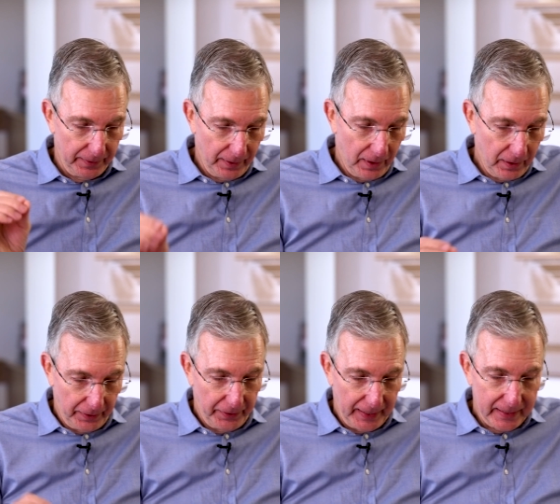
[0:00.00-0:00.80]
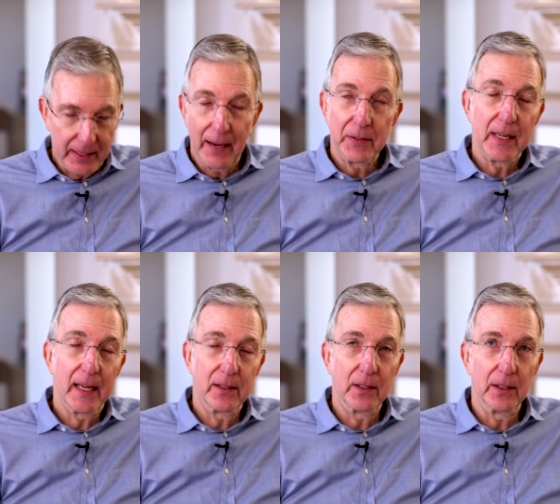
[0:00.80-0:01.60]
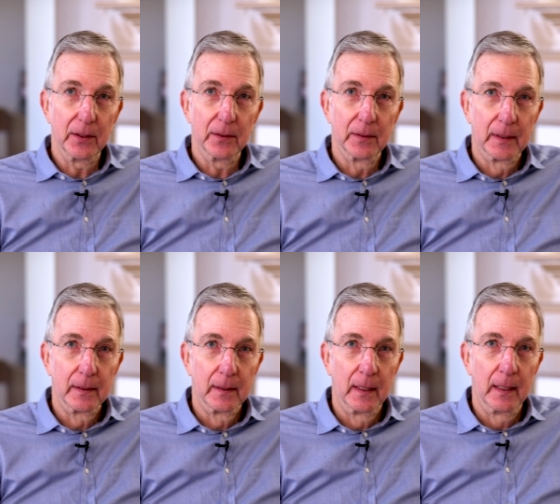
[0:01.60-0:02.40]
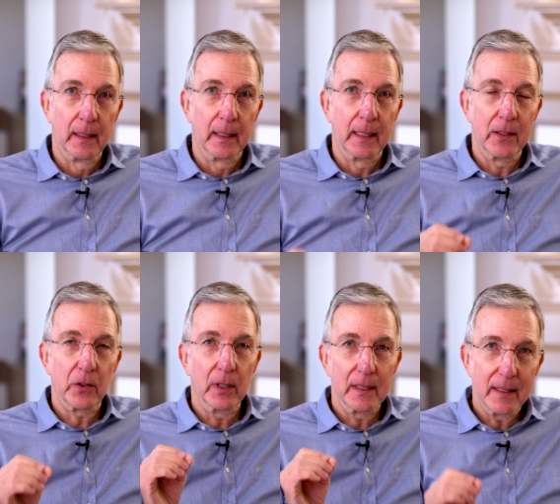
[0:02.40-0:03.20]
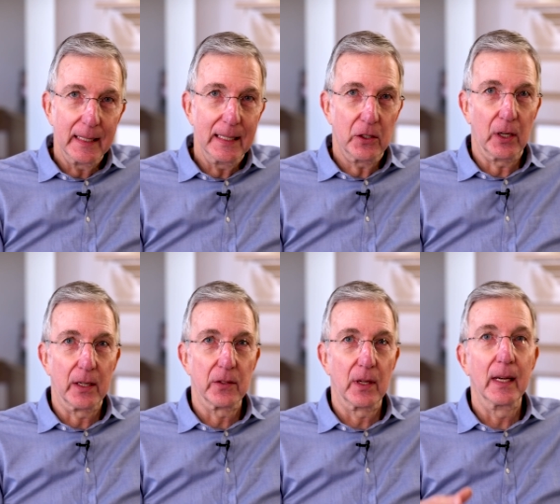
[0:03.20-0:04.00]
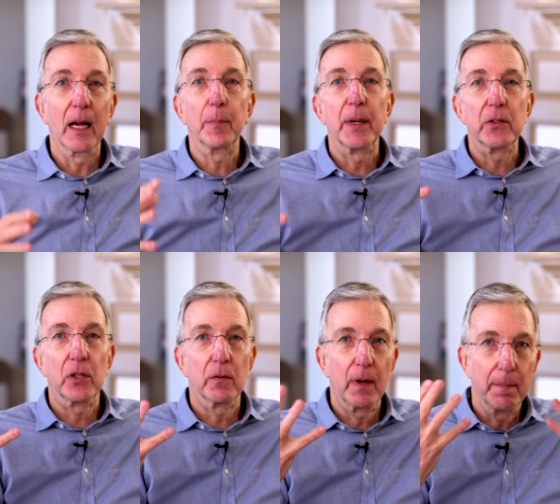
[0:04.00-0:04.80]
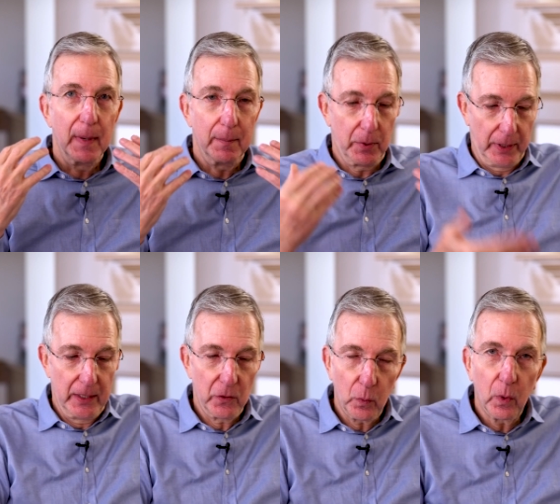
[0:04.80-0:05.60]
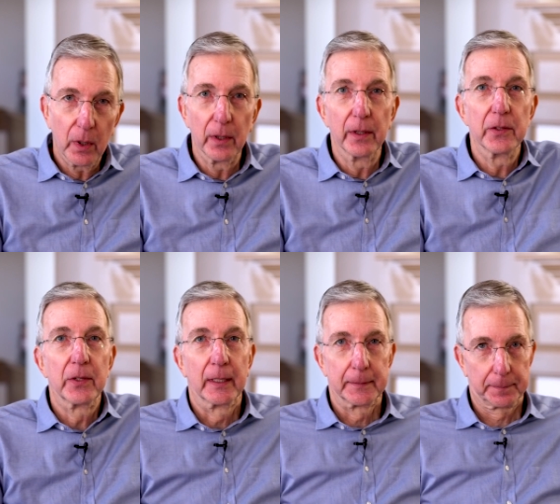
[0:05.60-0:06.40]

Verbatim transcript: all the things I've said to you. He's going to teach us and help us to remember His words.